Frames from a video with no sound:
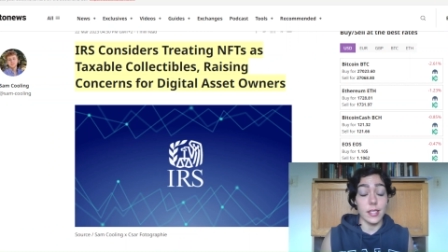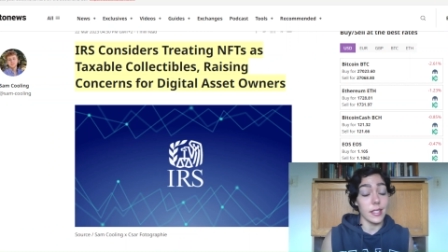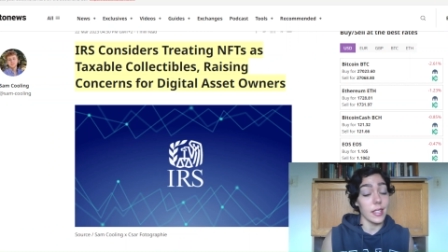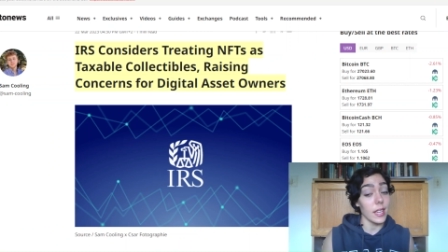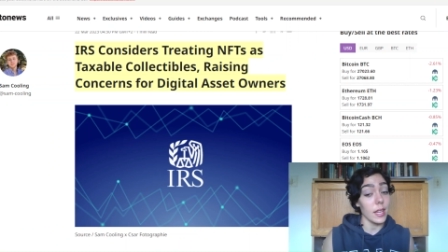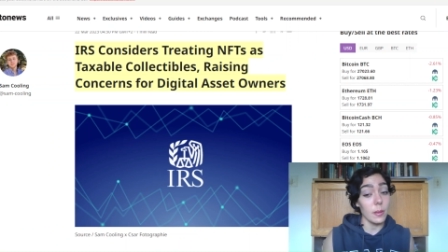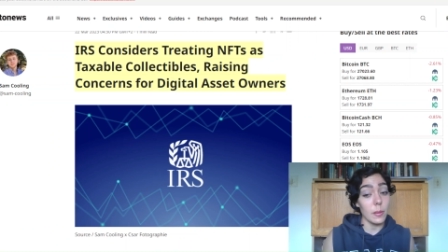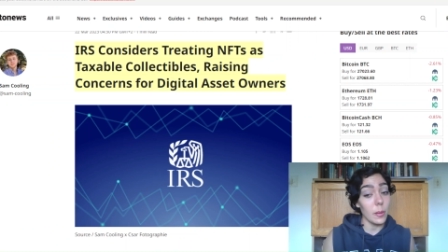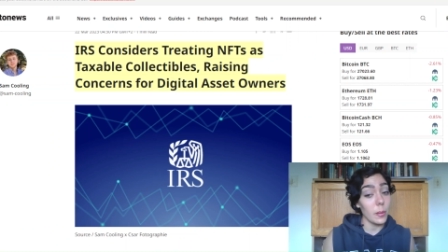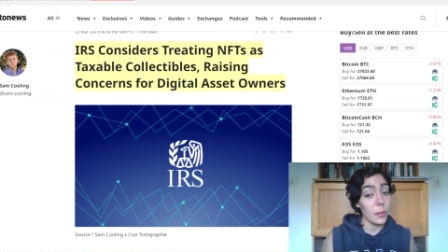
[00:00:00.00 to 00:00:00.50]
I
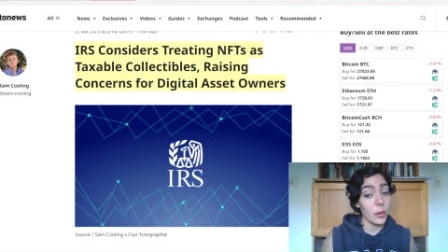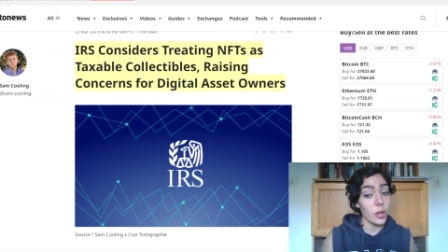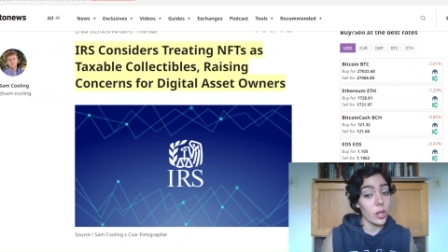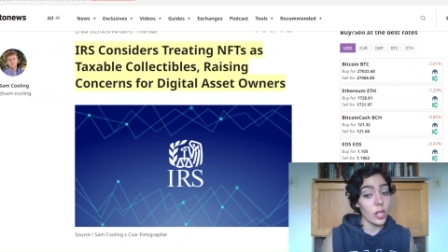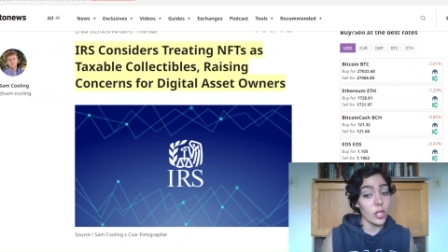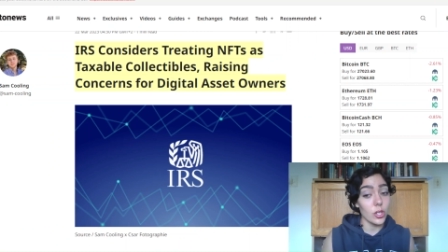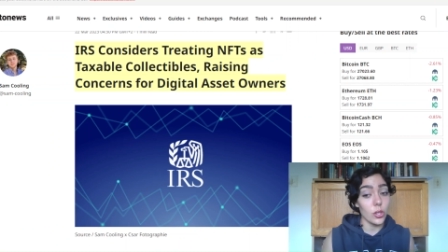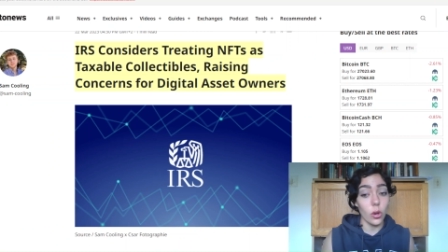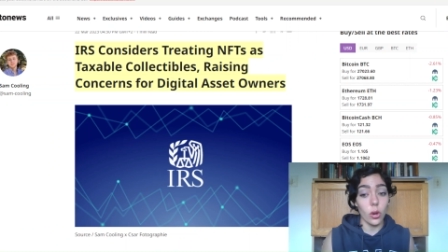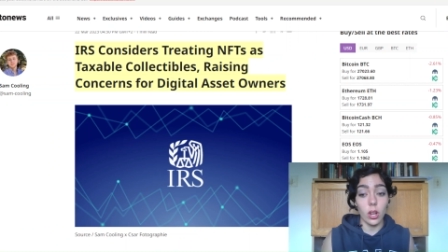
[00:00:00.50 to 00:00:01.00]
say we were
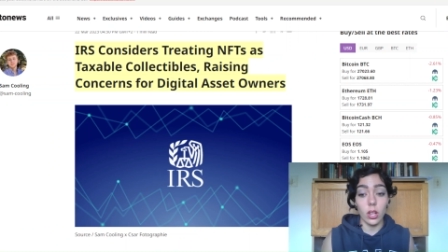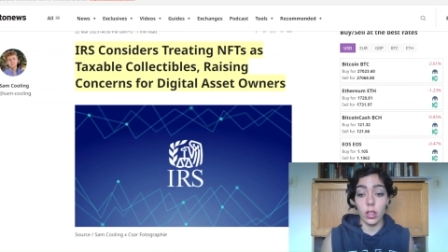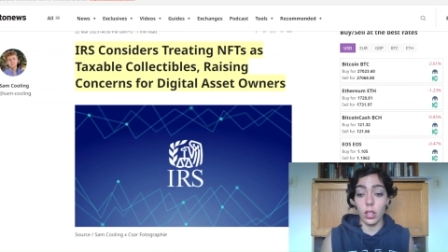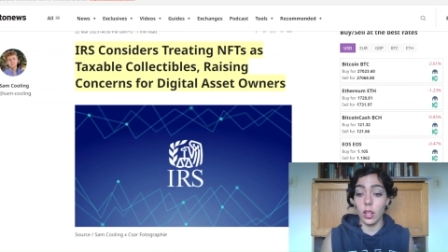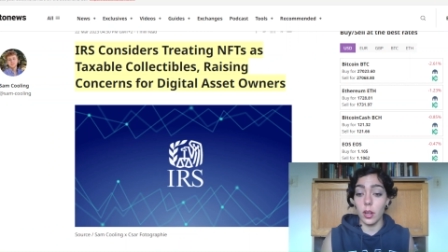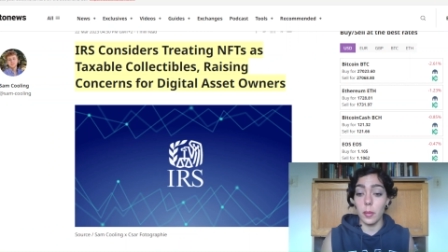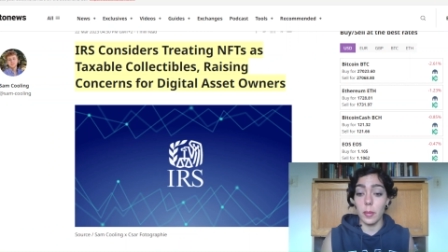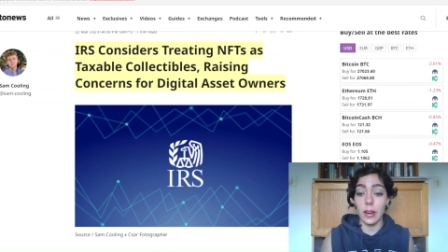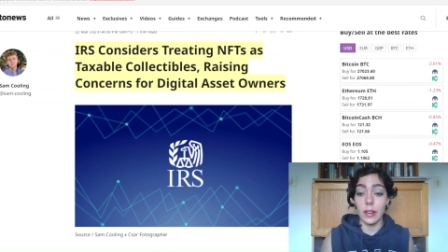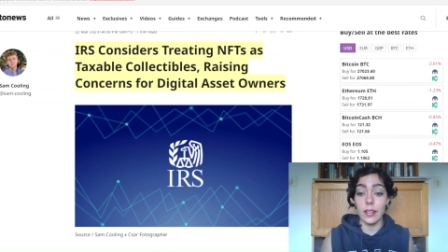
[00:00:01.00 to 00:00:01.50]
going to talk a
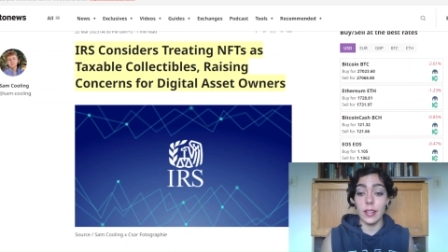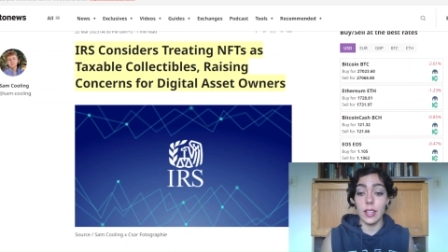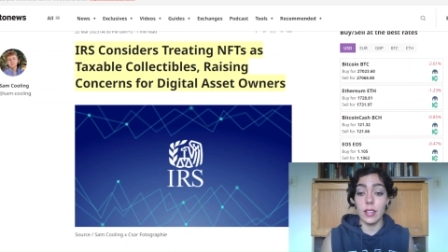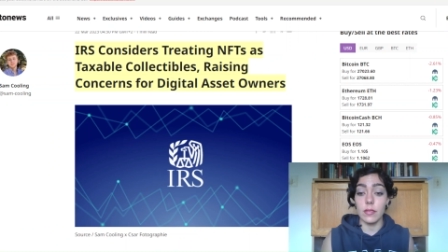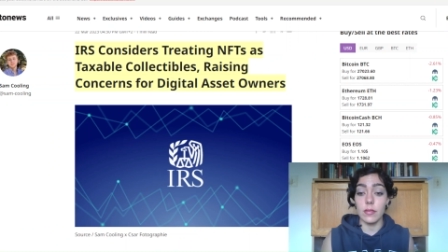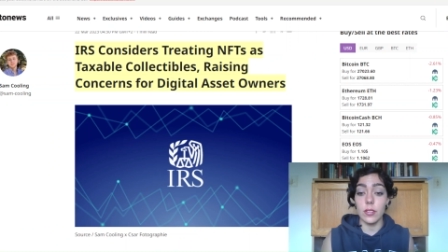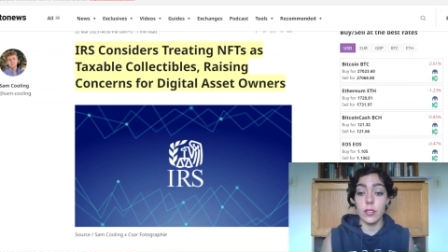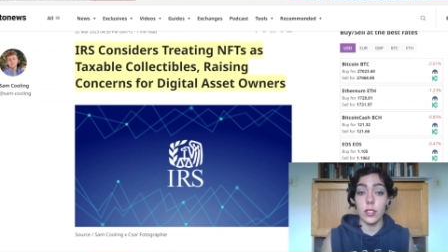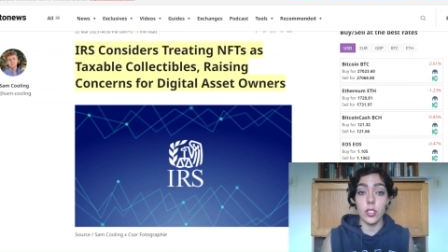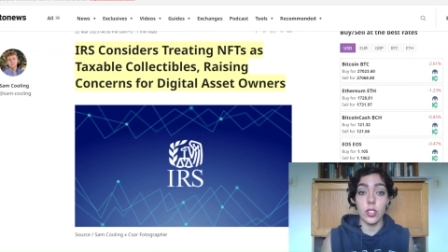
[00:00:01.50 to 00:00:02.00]
lot about N
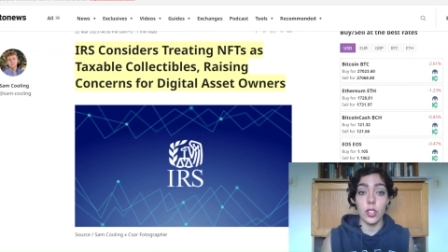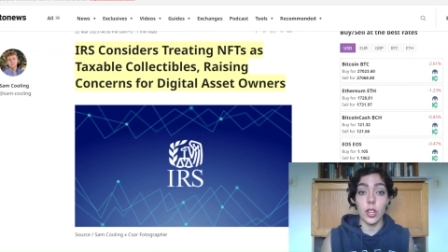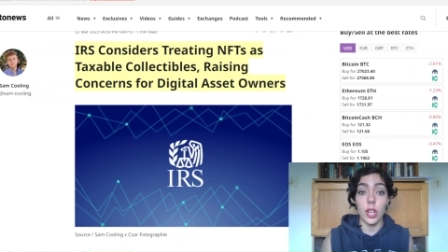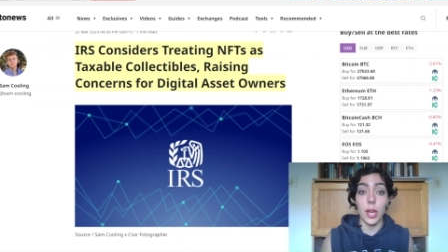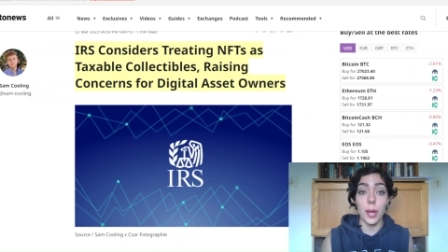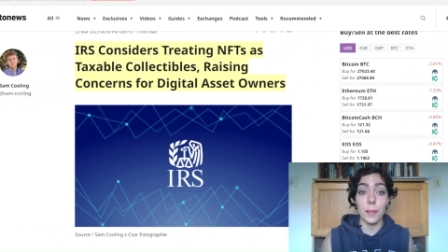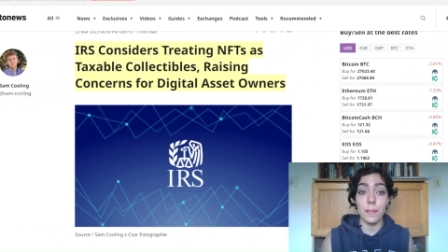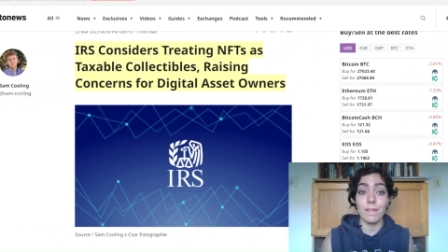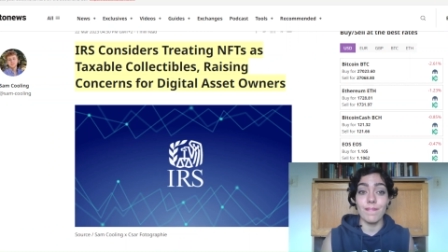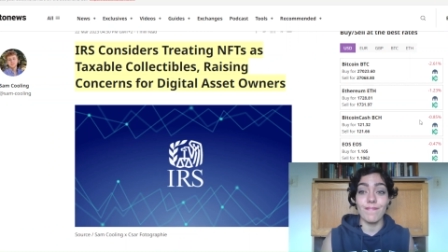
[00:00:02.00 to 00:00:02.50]
F Ts
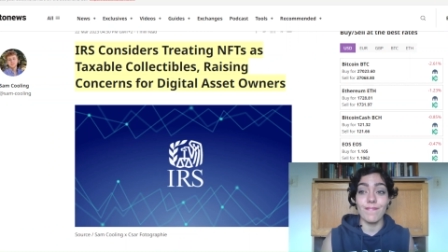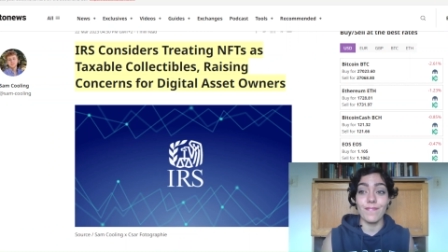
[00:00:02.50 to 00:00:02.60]
today?